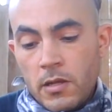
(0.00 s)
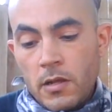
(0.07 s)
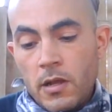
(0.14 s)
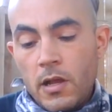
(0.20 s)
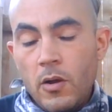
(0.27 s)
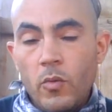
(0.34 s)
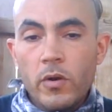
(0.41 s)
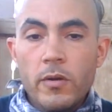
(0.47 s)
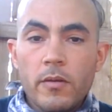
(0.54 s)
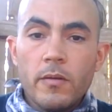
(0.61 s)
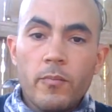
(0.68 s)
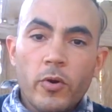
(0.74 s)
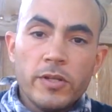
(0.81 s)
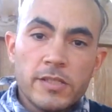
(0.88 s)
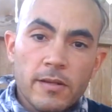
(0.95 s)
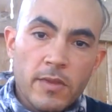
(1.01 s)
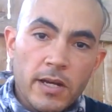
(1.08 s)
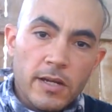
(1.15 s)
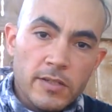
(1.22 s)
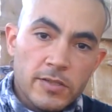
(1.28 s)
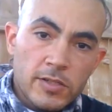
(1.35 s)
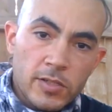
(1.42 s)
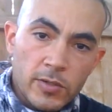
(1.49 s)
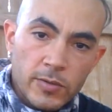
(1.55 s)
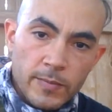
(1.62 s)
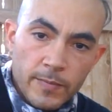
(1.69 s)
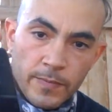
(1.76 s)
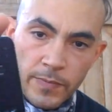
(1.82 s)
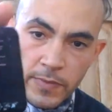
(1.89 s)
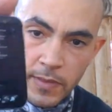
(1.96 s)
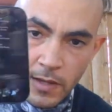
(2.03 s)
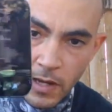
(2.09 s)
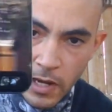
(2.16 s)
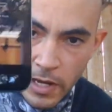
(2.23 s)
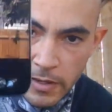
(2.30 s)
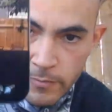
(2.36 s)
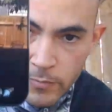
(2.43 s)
I want to point something else too. I am